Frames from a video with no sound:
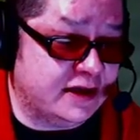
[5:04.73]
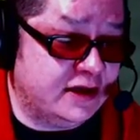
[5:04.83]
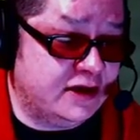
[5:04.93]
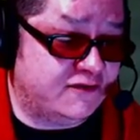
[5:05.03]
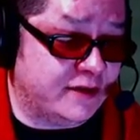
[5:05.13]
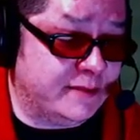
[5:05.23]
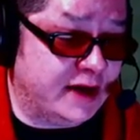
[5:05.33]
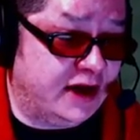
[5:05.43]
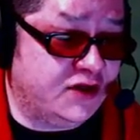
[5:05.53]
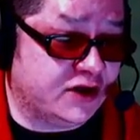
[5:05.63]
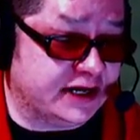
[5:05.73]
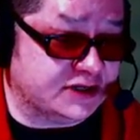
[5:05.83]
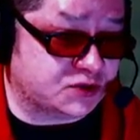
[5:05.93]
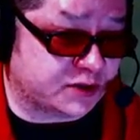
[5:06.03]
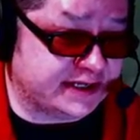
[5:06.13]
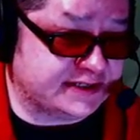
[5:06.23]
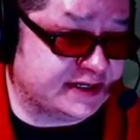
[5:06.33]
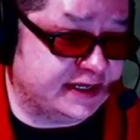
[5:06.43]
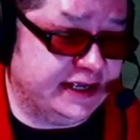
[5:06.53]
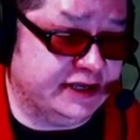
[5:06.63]
from other countries,
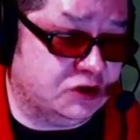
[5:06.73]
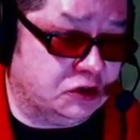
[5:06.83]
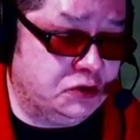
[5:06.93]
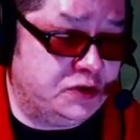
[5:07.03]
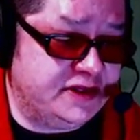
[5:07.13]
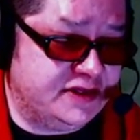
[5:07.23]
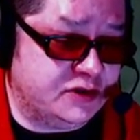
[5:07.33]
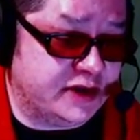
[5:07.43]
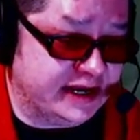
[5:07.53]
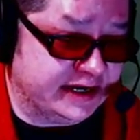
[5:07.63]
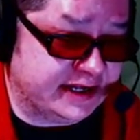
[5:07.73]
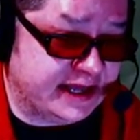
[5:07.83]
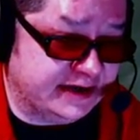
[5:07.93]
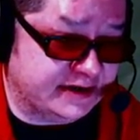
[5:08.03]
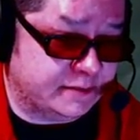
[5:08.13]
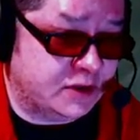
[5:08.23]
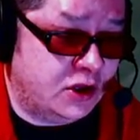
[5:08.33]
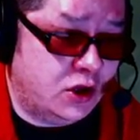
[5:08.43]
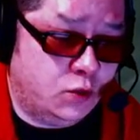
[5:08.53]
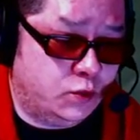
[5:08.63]
including the United Kingdom,
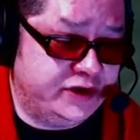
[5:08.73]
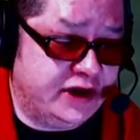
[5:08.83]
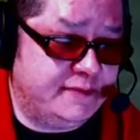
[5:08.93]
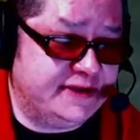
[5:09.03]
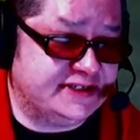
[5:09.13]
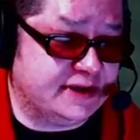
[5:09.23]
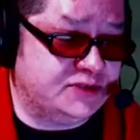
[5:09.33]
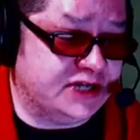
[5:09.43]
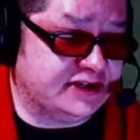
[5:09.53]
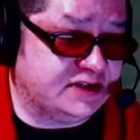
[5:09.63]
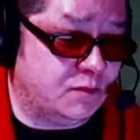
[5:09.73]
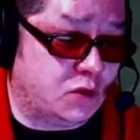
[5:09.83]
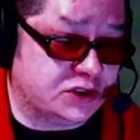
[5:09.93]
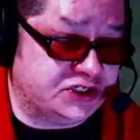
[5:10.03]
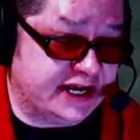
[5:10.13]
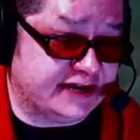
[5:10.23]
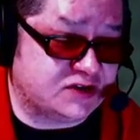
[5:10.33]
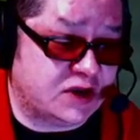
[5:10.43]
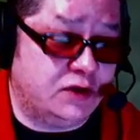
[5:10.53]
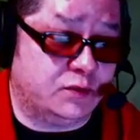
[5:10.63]
would not be subject to more checks,
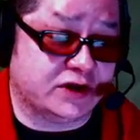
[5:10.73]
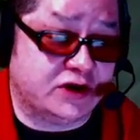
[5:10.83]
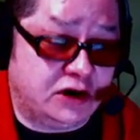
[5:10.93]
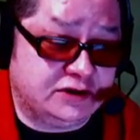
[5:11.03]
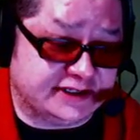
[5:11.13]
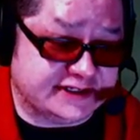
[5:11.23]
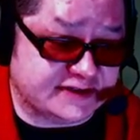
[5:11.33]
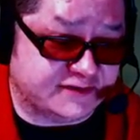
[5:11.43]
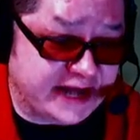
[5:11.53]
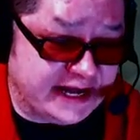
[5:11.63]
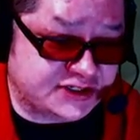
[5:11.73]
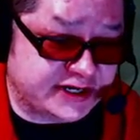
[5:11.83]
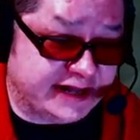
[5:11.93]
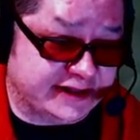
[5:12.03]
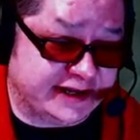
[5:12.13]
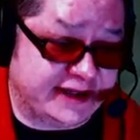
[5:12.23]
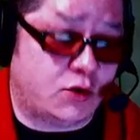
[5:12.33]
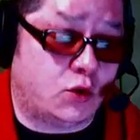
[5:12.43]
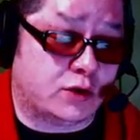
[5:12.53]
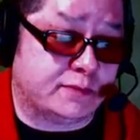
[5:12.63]
regardless of nationality
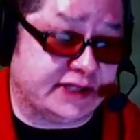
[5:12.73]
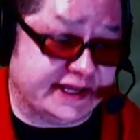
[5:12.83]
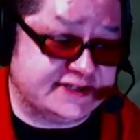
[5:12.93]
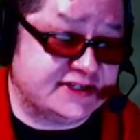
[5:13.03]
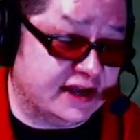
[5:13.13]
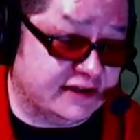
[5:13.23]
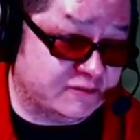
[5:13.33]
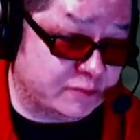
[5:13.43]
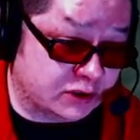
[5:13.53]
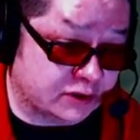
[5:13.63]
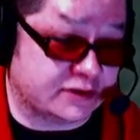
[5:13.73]
or place of birth.